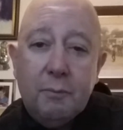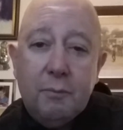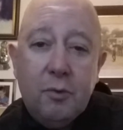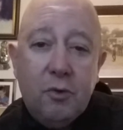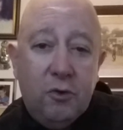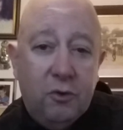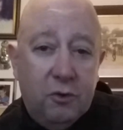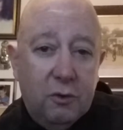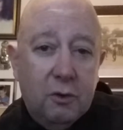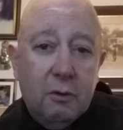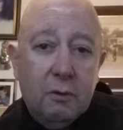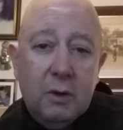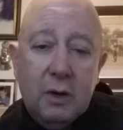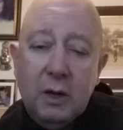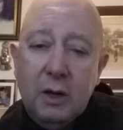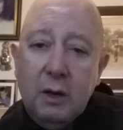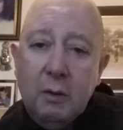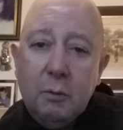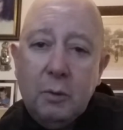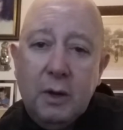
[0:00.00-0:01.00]
pushed you in
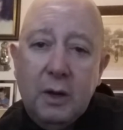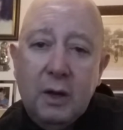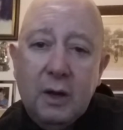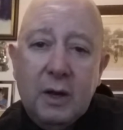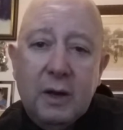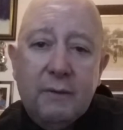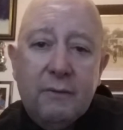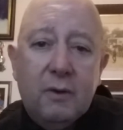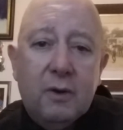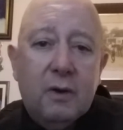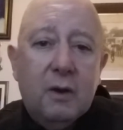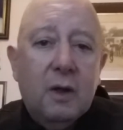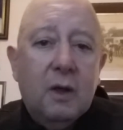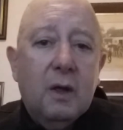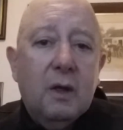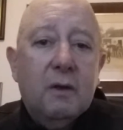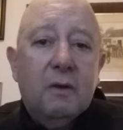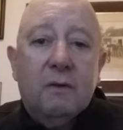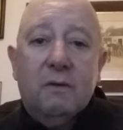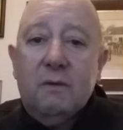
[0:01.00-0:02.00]
any way. I haven't
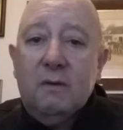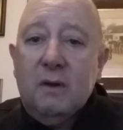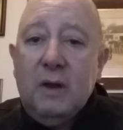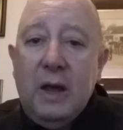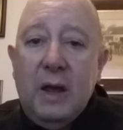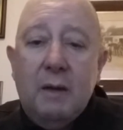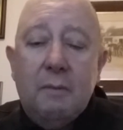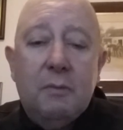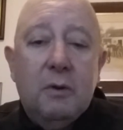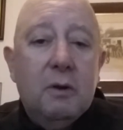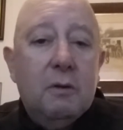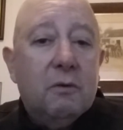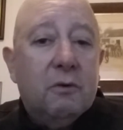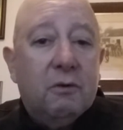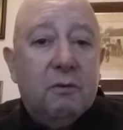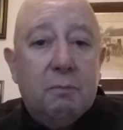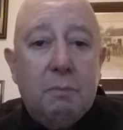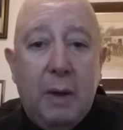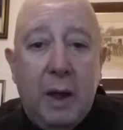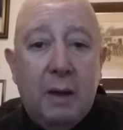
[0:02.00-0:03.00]
scammed you or
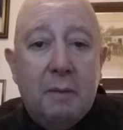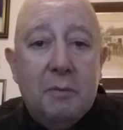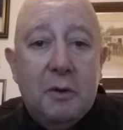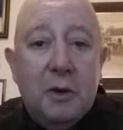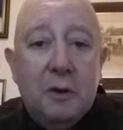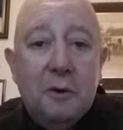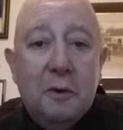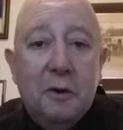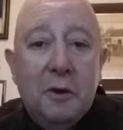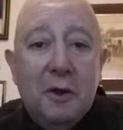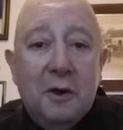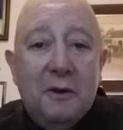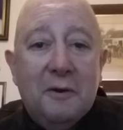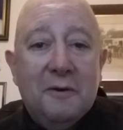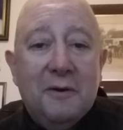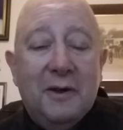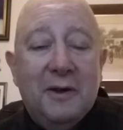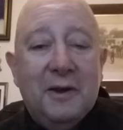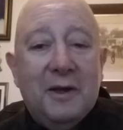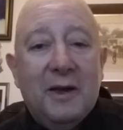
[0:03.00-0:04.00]
spammed you,
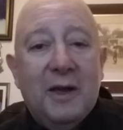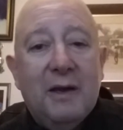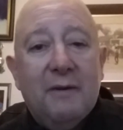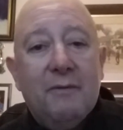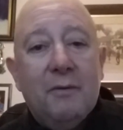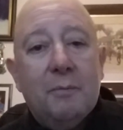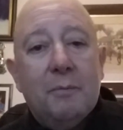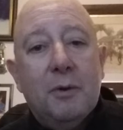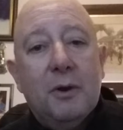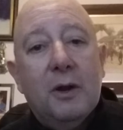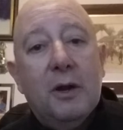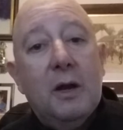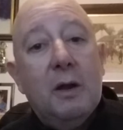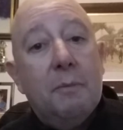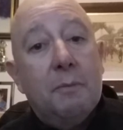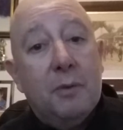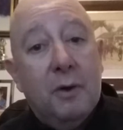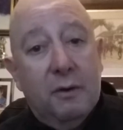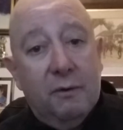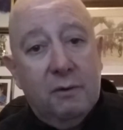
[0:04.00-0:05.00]
right? I haven't put
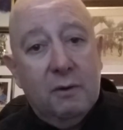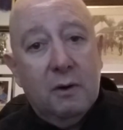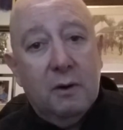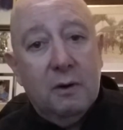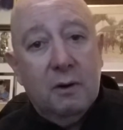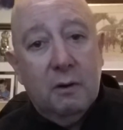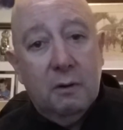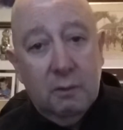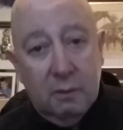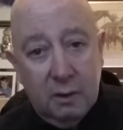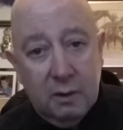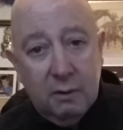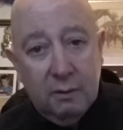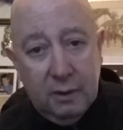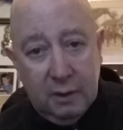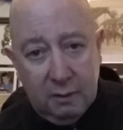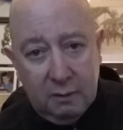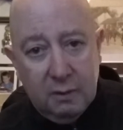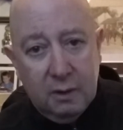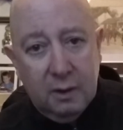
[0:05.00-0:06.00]
any pressure on you. You know
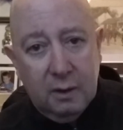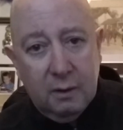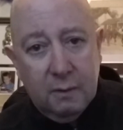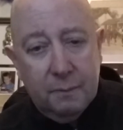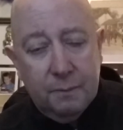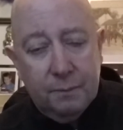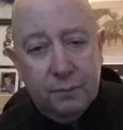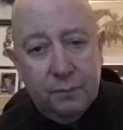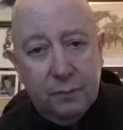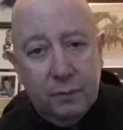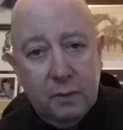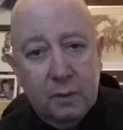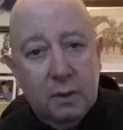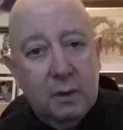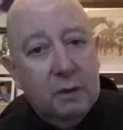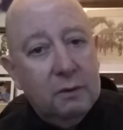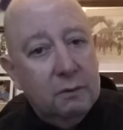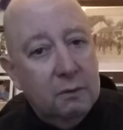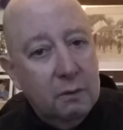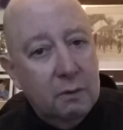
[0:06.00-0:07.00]
that, right?
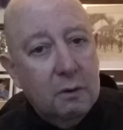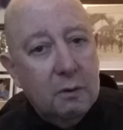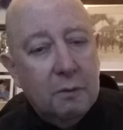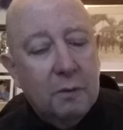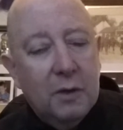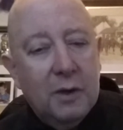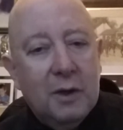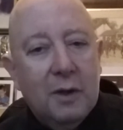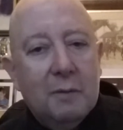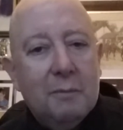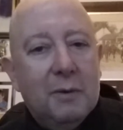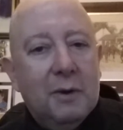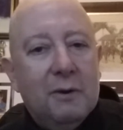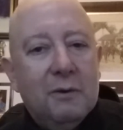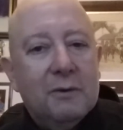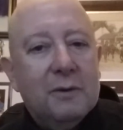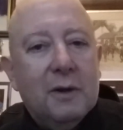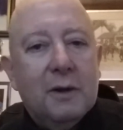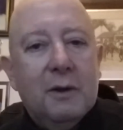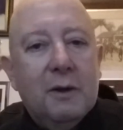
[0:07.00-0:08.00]
Yes, you do,
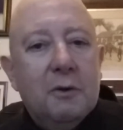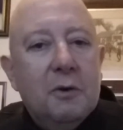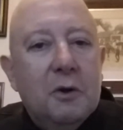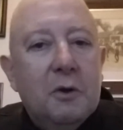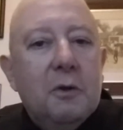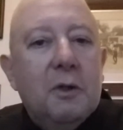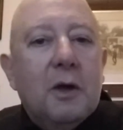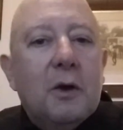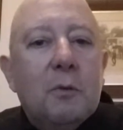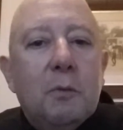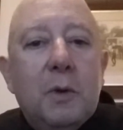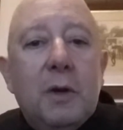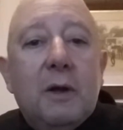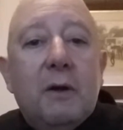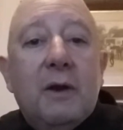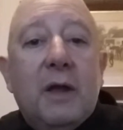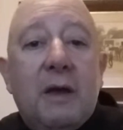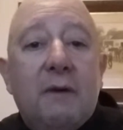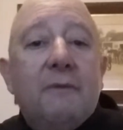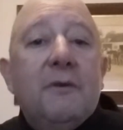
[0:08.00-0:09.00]
because I don't do that. We
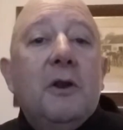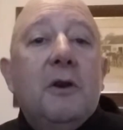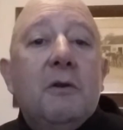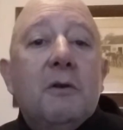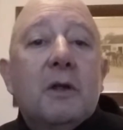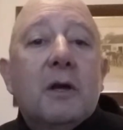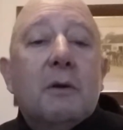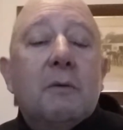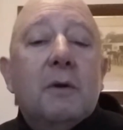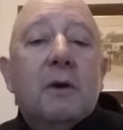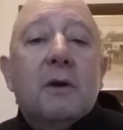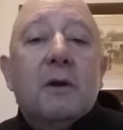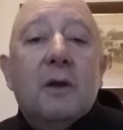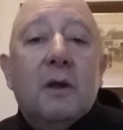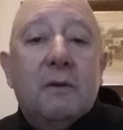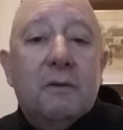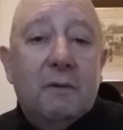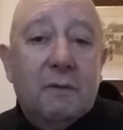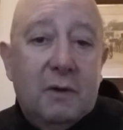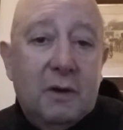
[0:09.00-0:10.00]
don't have to do that. We've got
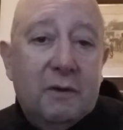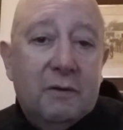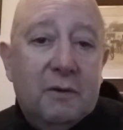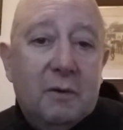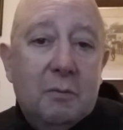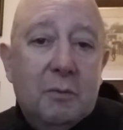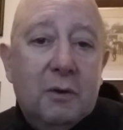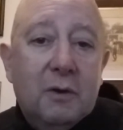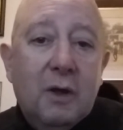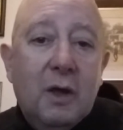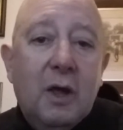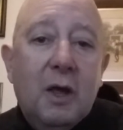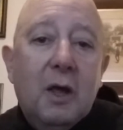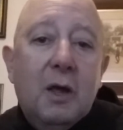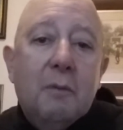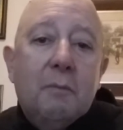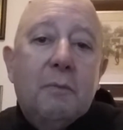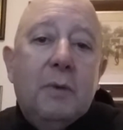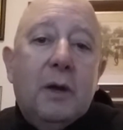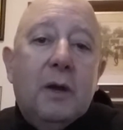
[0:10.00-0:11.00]
lots of customers.
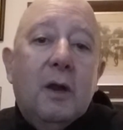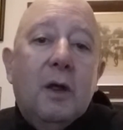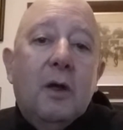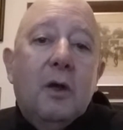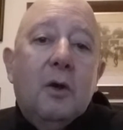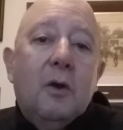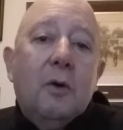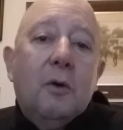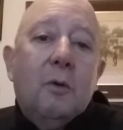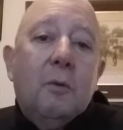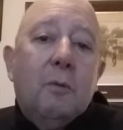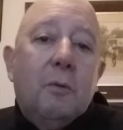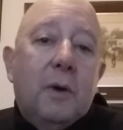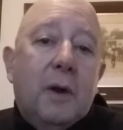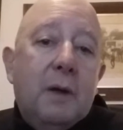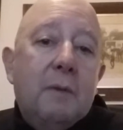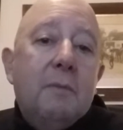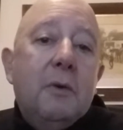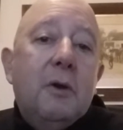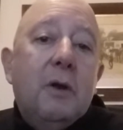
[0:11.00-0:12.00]
But
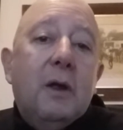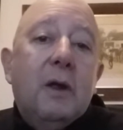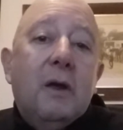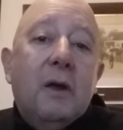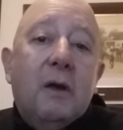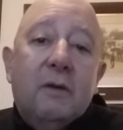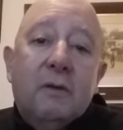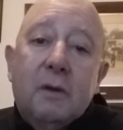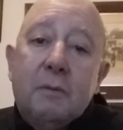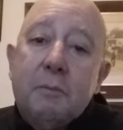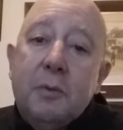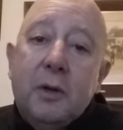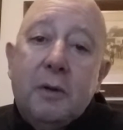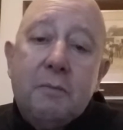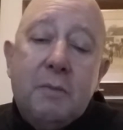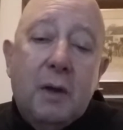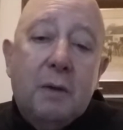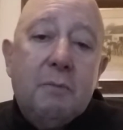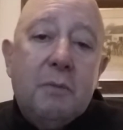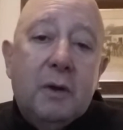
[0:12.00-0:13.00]
what I'm doing as I
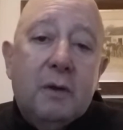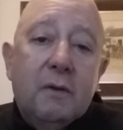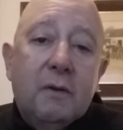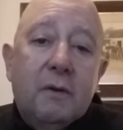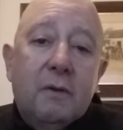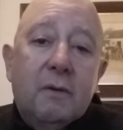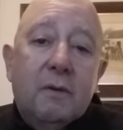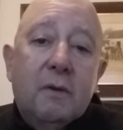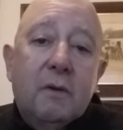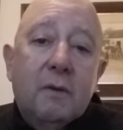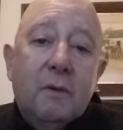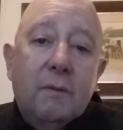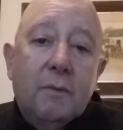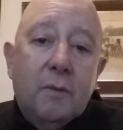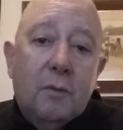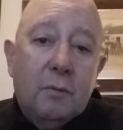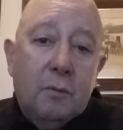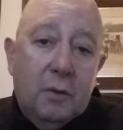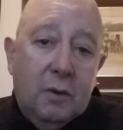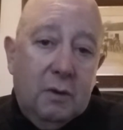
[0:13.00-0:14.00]
build my business
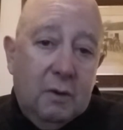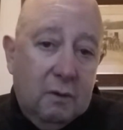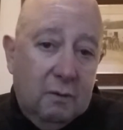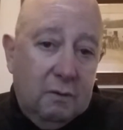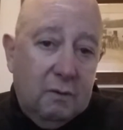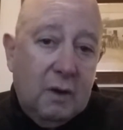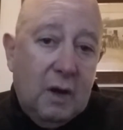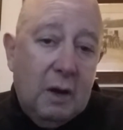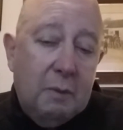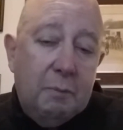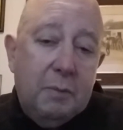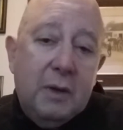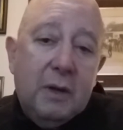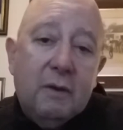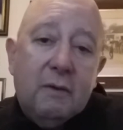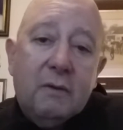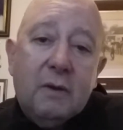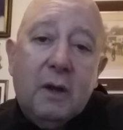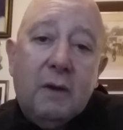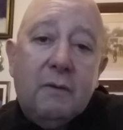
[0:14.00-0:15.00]
with this
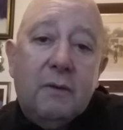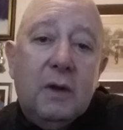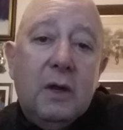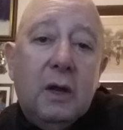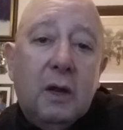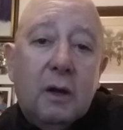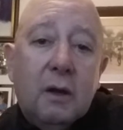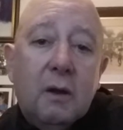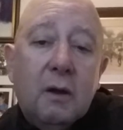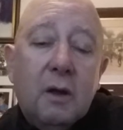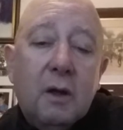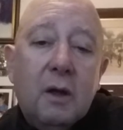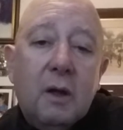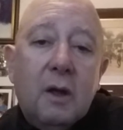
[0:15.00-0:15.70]
IPS Safety Inc.